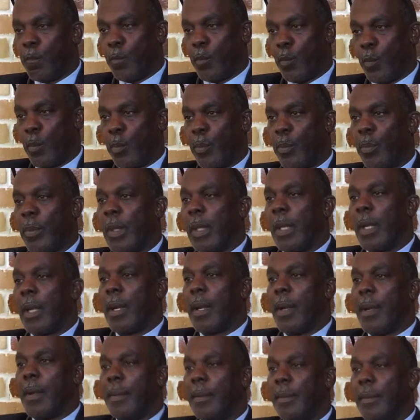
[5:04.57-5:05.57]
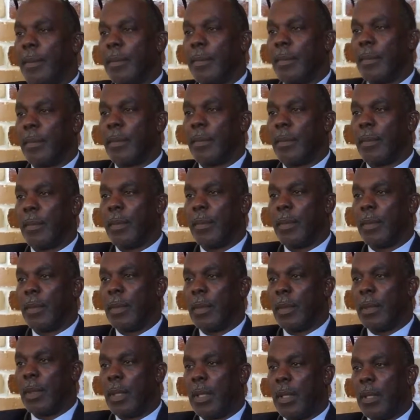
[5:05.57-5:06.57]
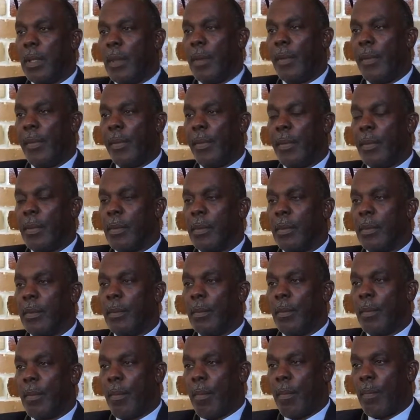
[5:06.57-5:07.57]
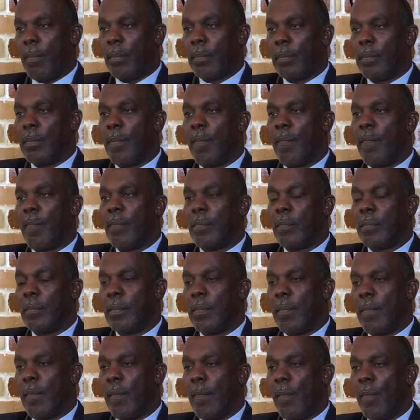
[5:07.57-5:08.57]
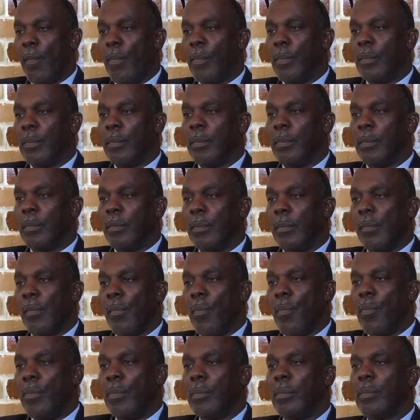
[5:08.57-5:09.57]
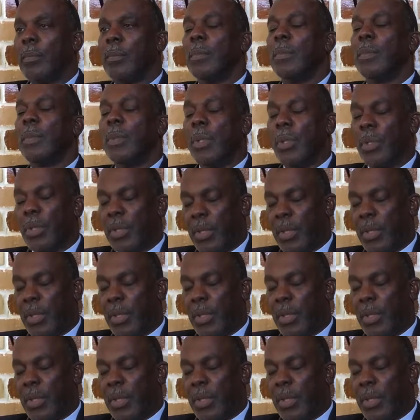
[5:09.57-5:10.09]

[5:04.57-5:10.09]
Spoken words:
to it, but don't actually carry through with that and show up at the office, I'm still part of the conspiracy.